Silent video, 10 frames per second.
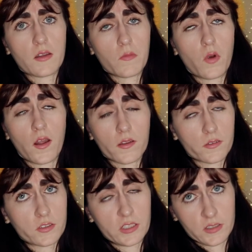while
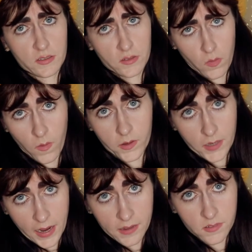she no longer
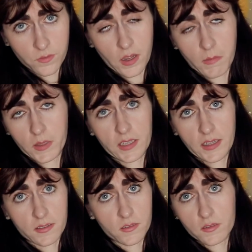has a family, and
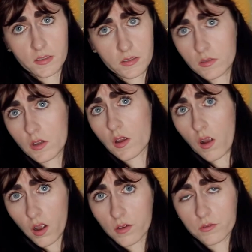that's
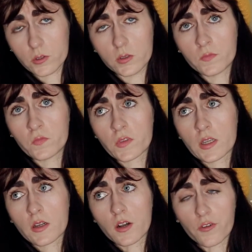awful,
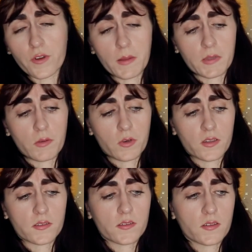her family
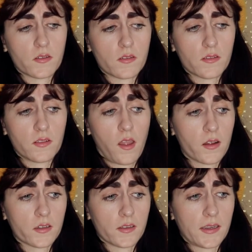was
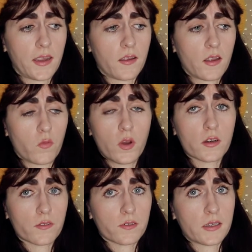luckily and
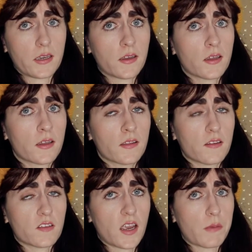wonderfully the
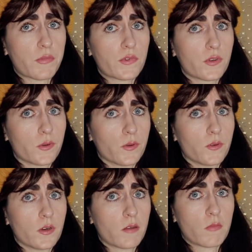type
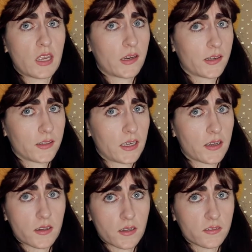to immediately
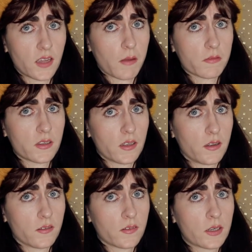accept
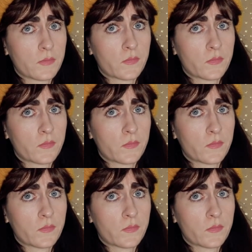and,